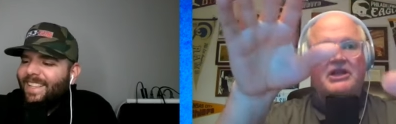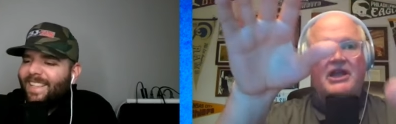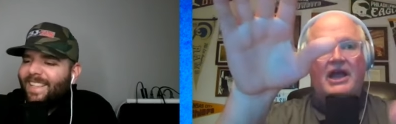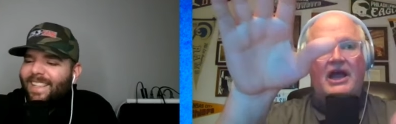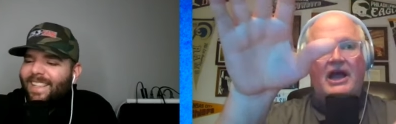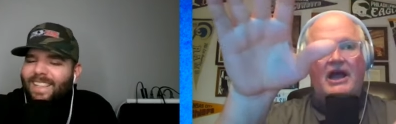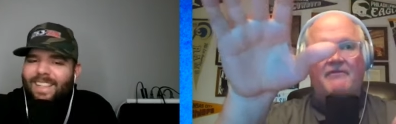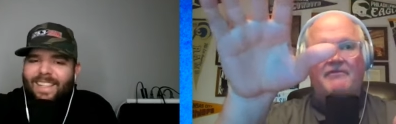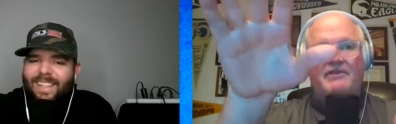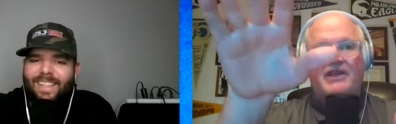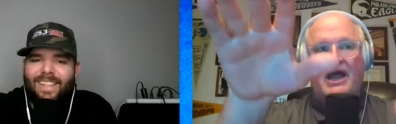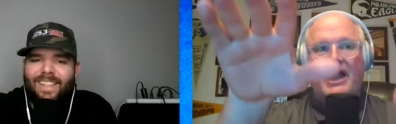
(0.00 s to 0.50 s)

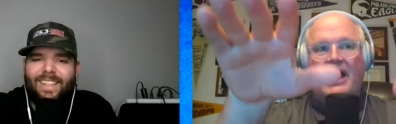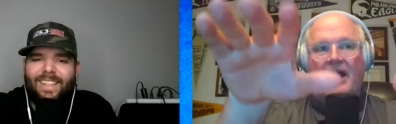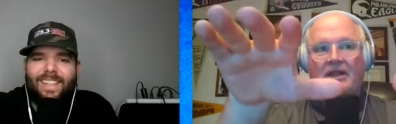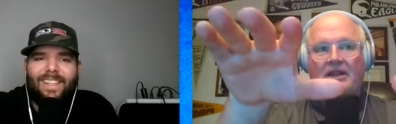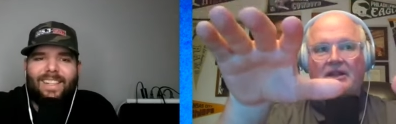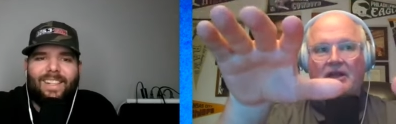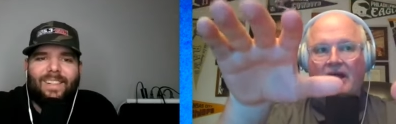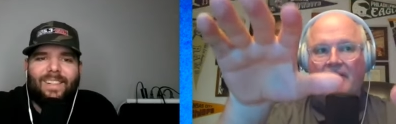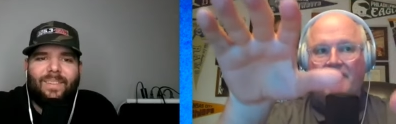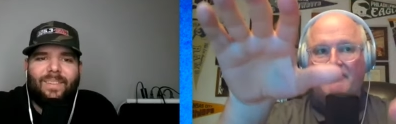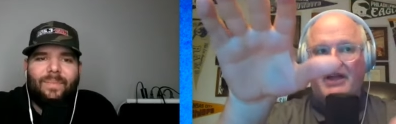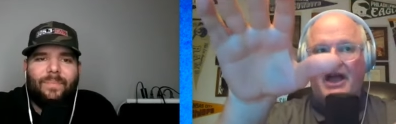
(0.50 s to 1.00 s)
Speaker 1: yeah, I've
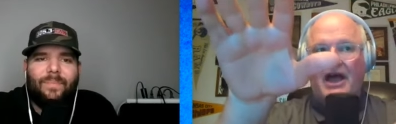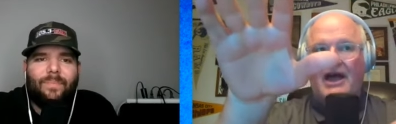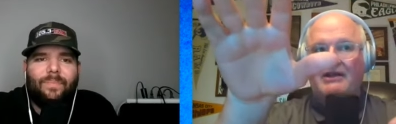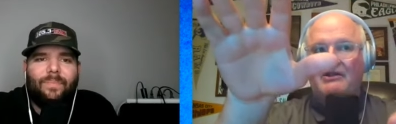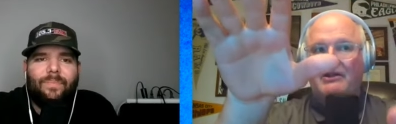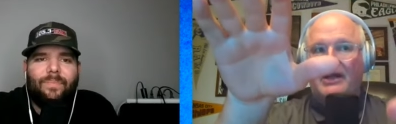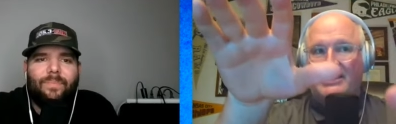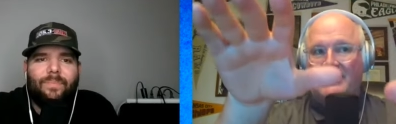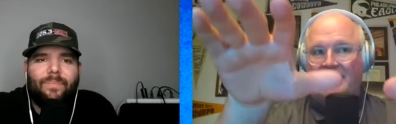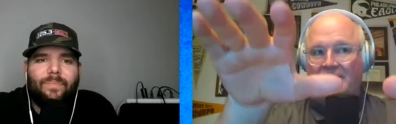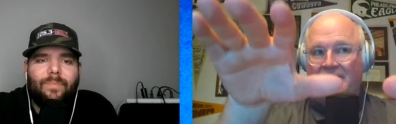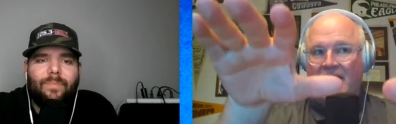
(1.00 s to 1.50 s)
got I've
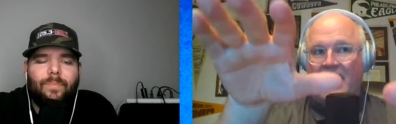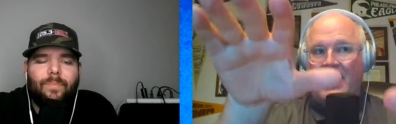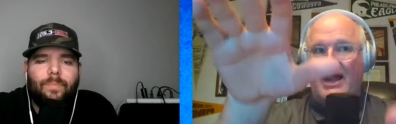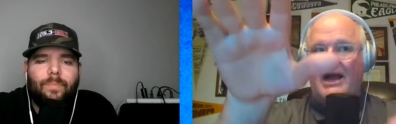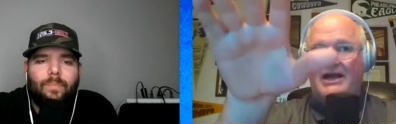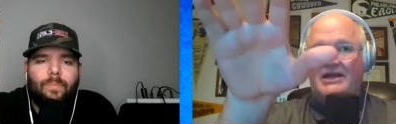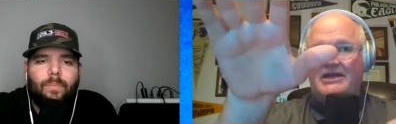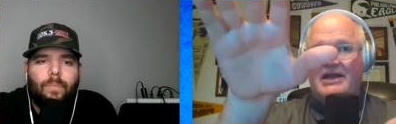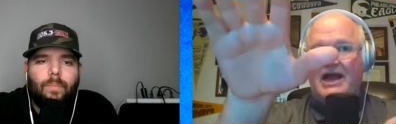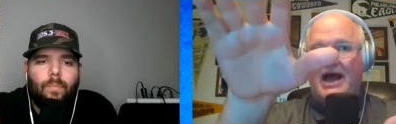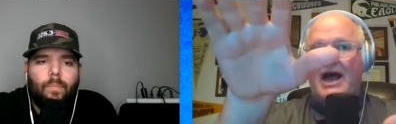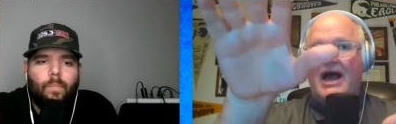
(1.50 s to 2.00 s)
got like
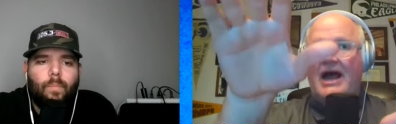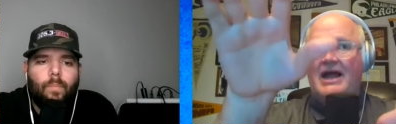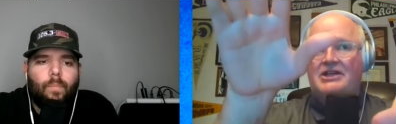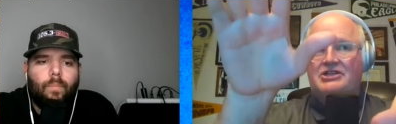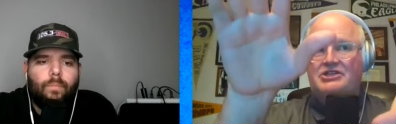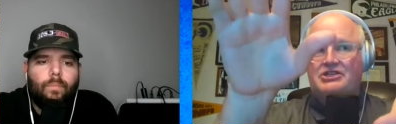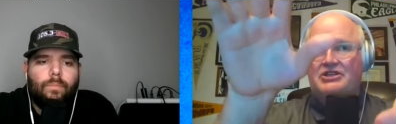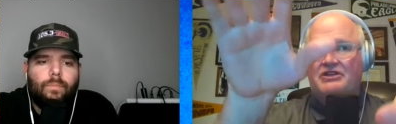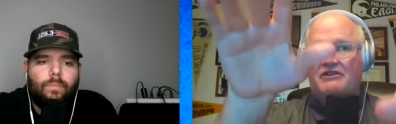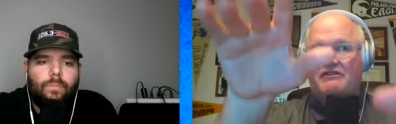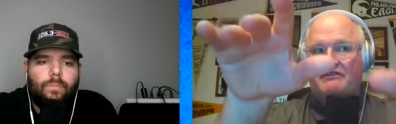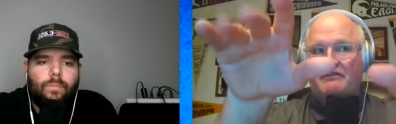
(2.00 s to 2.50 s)
nine
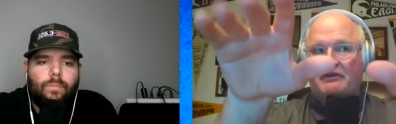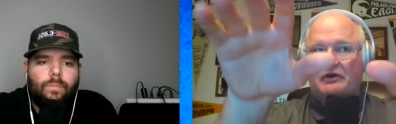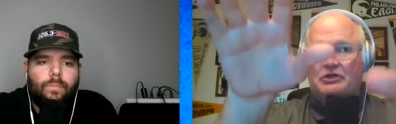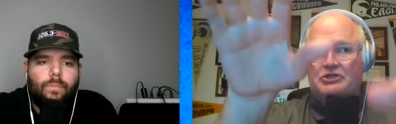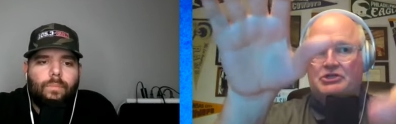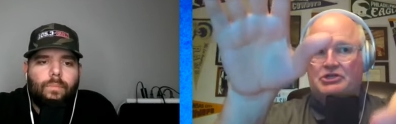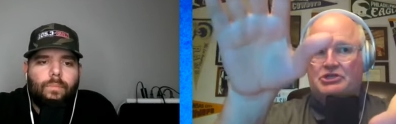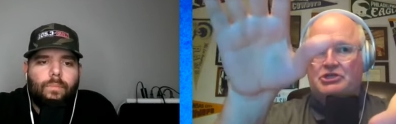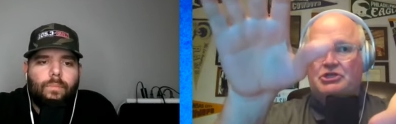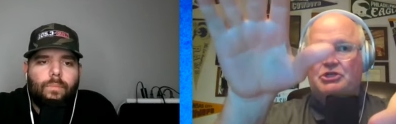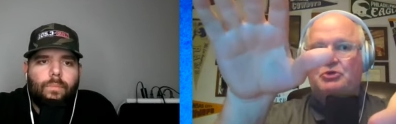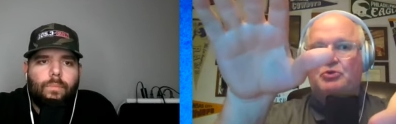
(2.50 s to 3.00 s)
guys in the
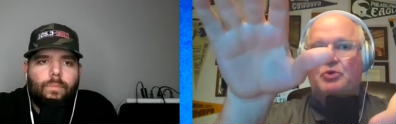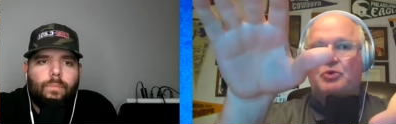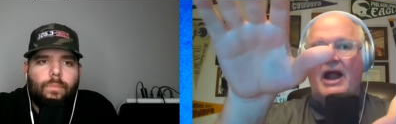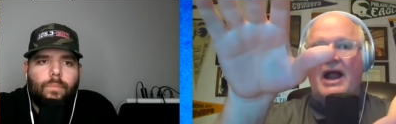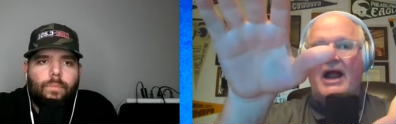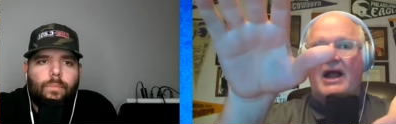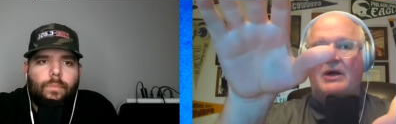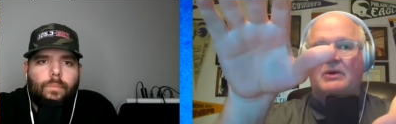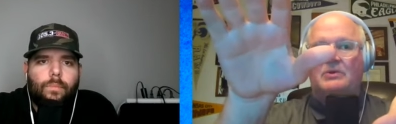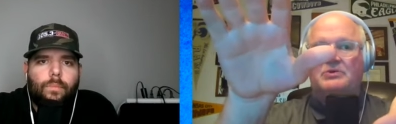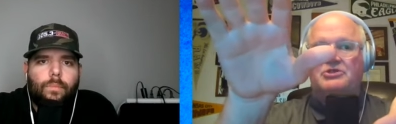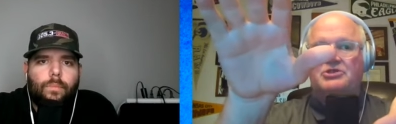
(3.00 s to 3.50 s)
first two
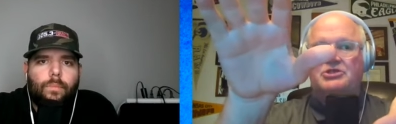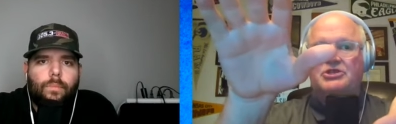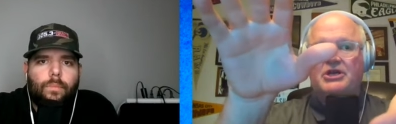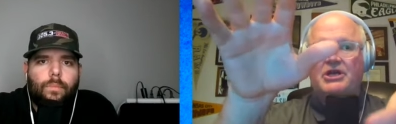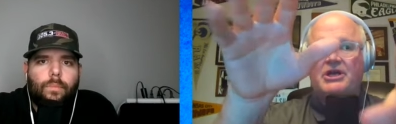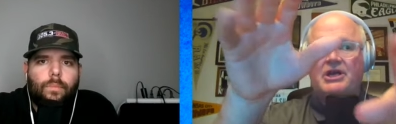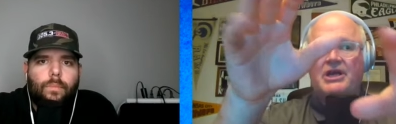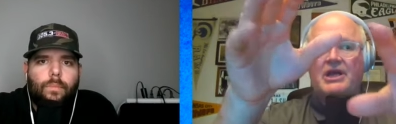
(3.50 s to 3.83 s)
rounds,